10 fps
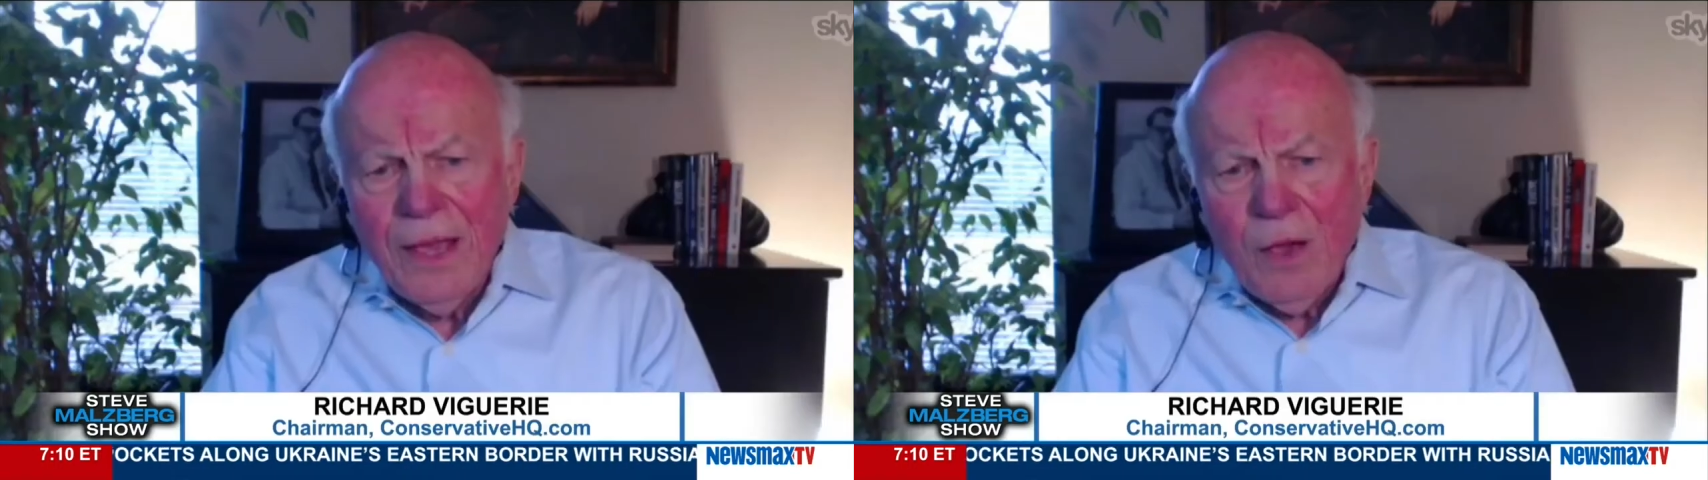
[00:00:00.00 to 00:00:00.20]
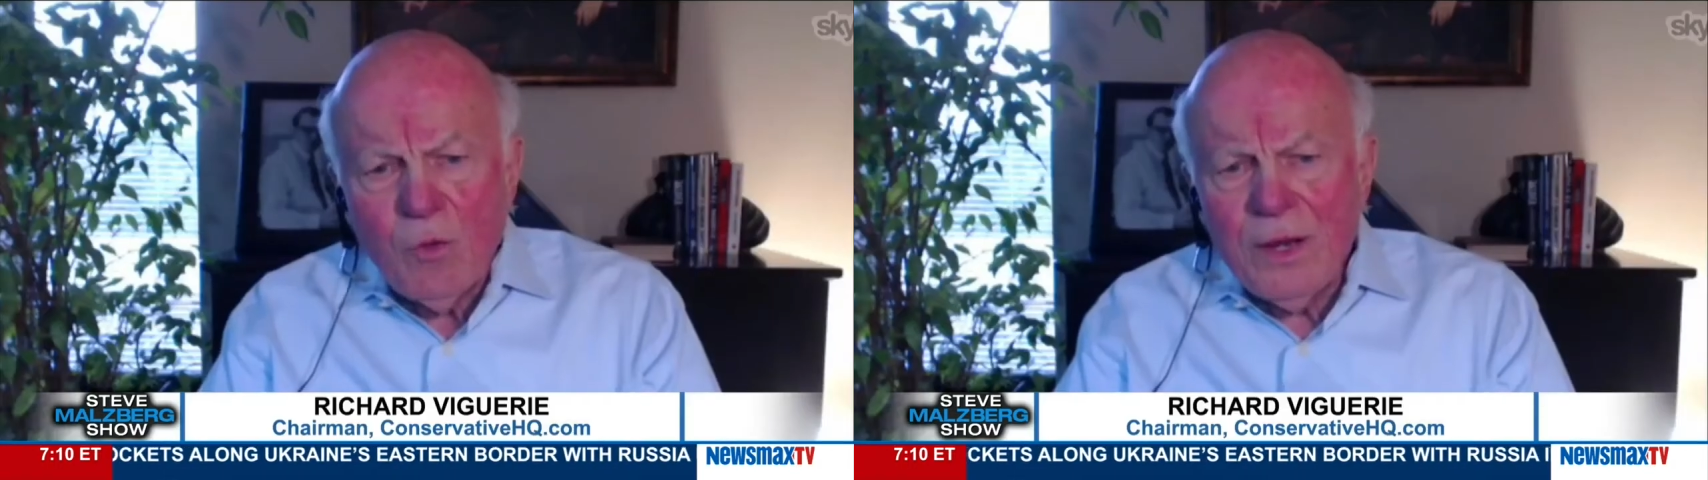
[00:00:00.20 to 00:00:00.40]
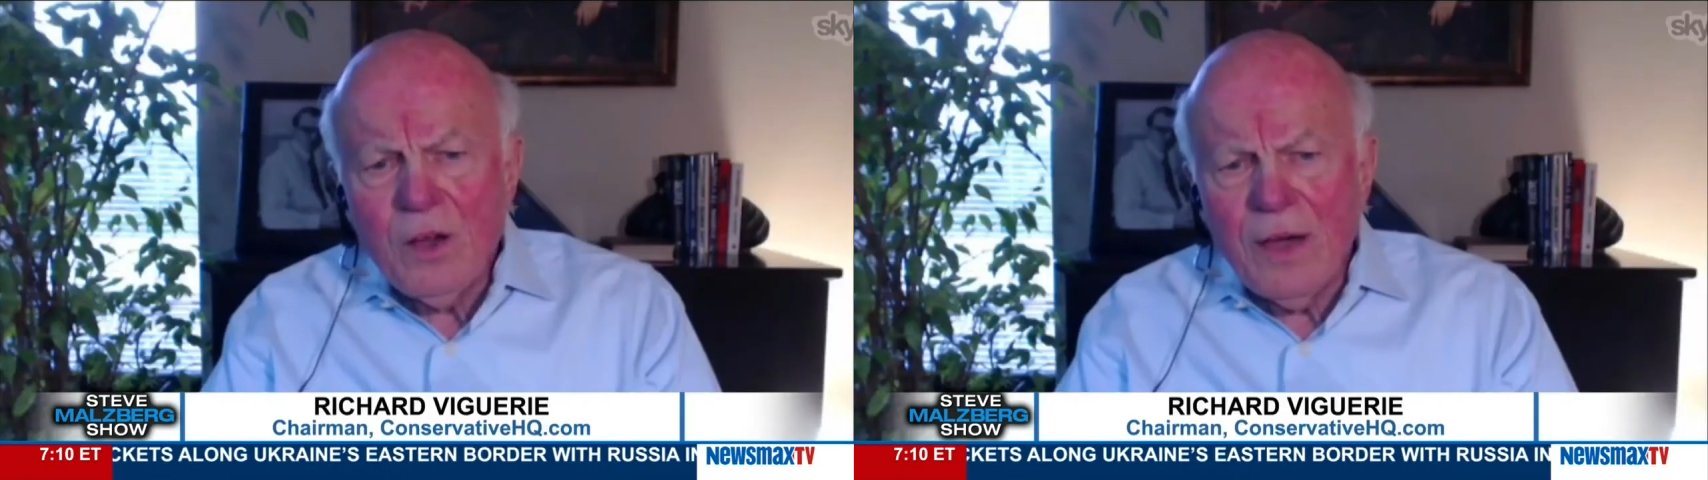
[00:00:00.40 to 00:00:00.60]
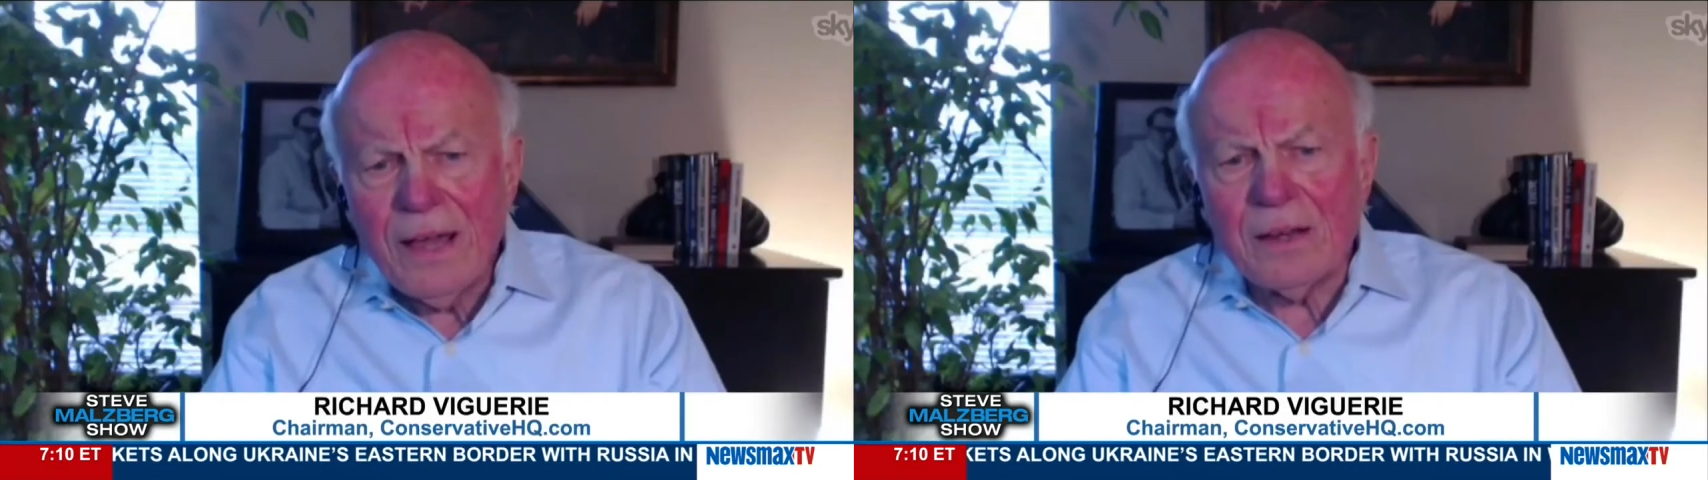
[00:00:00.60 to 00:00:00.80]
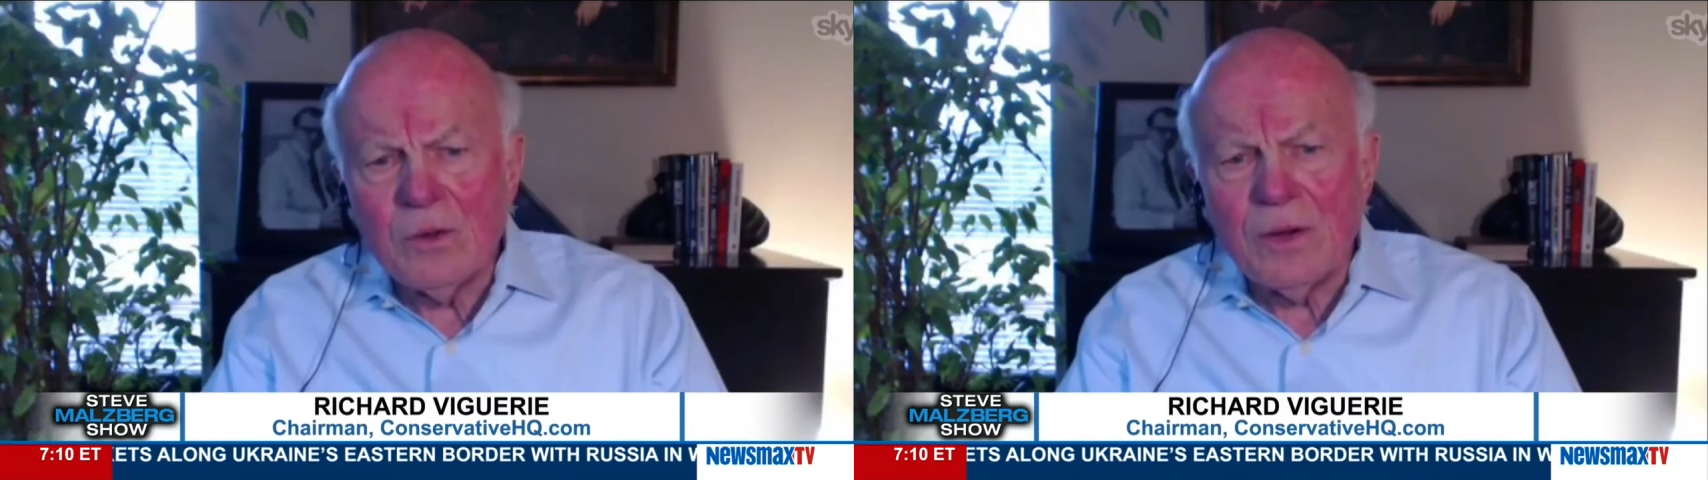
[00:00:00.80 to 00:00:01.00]
We know how
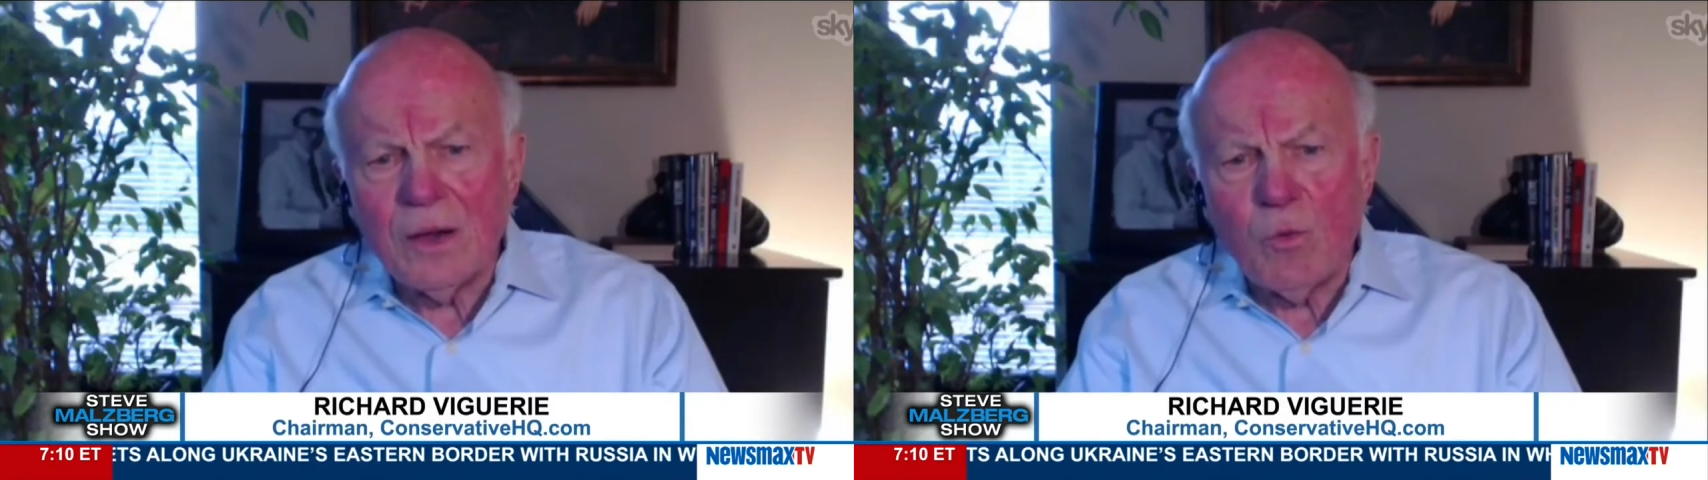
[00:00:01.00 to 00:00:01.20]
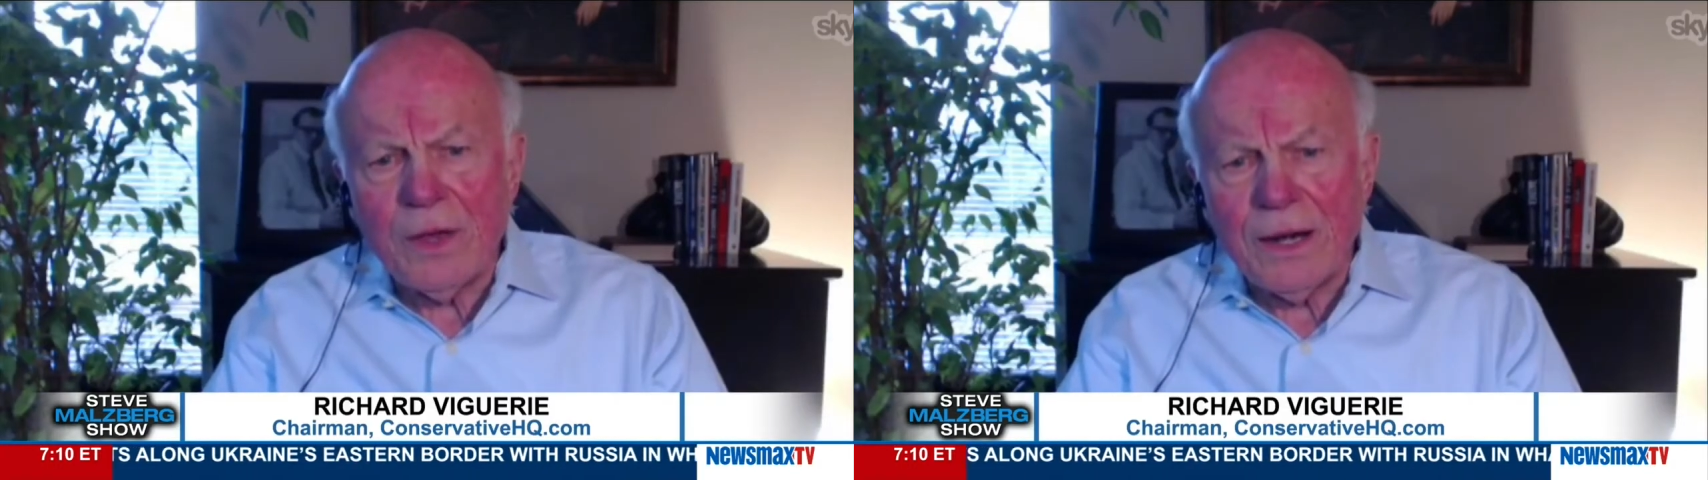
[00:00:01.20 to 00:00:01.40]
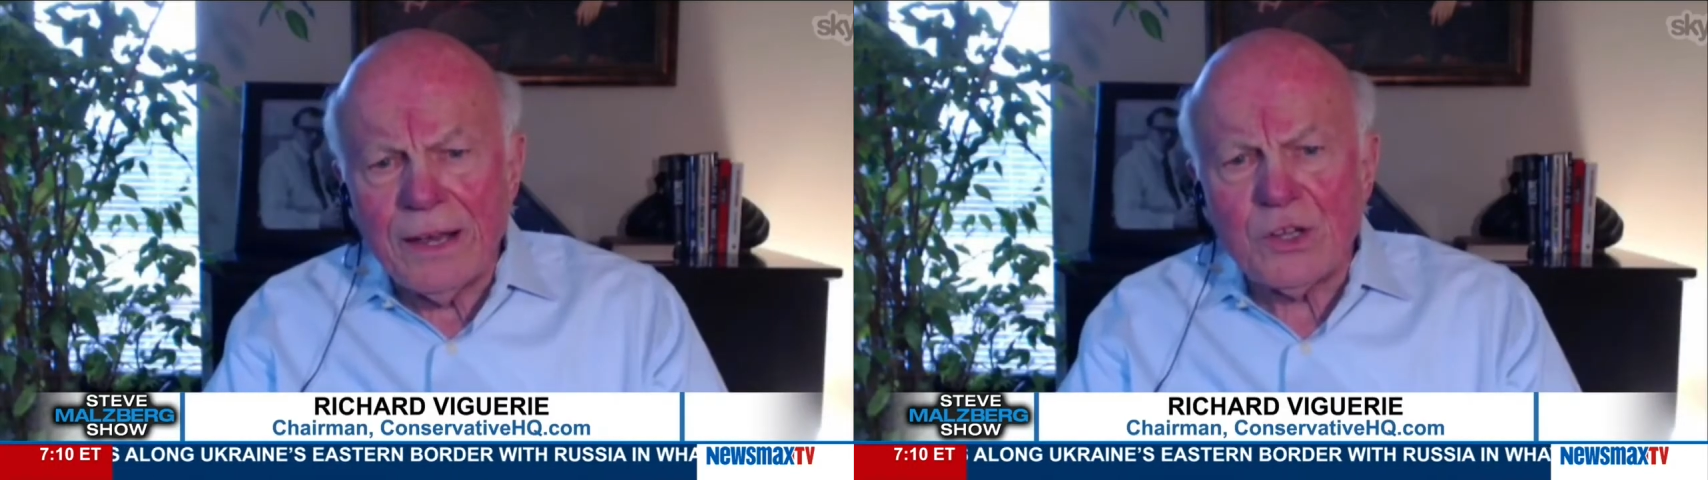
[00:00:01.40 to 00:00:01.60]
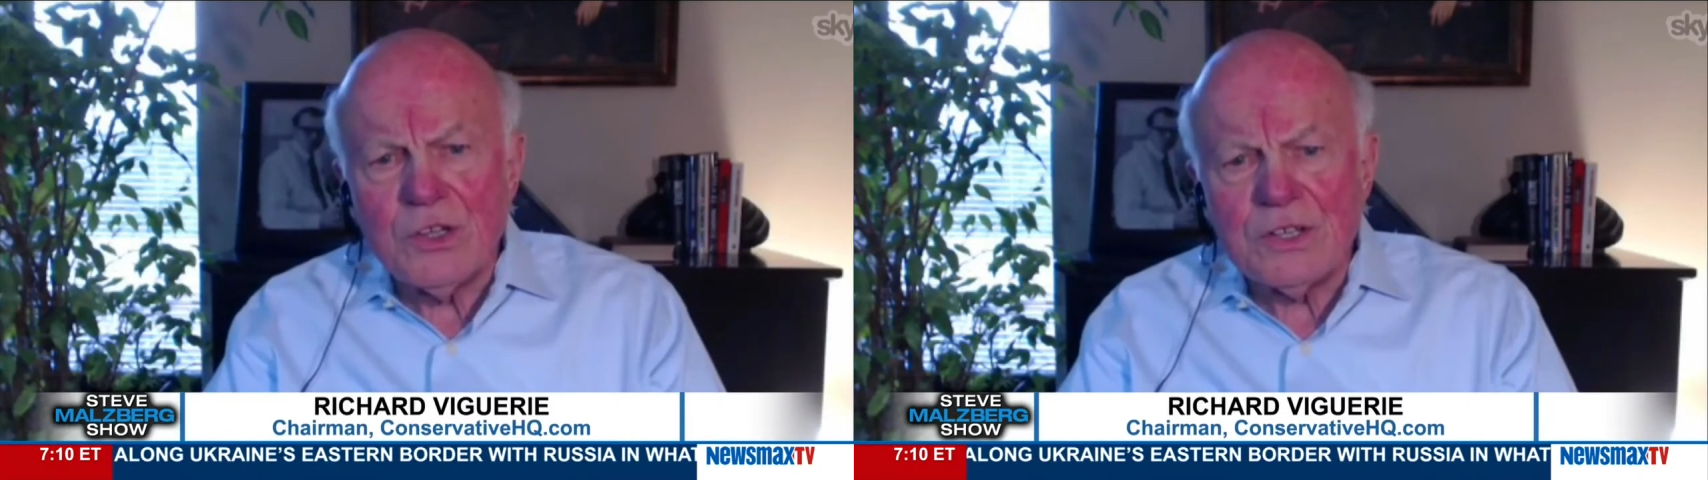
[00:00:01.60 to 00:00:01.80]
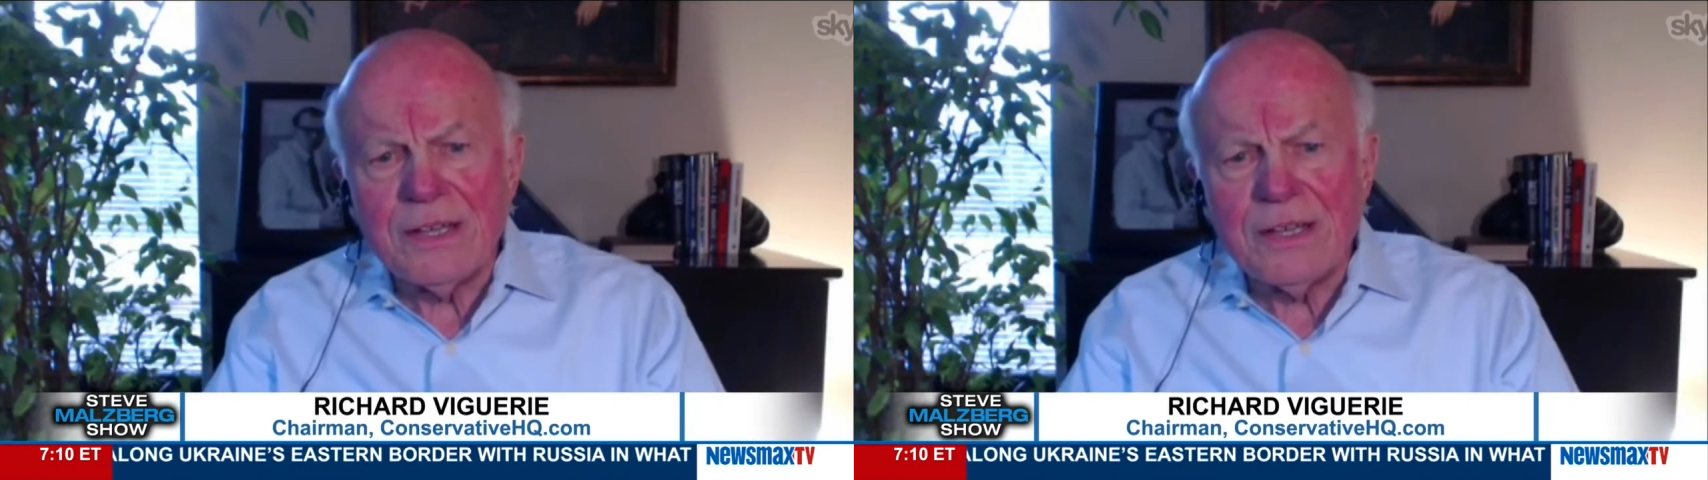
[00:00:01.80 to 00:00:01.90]
to uh, win elections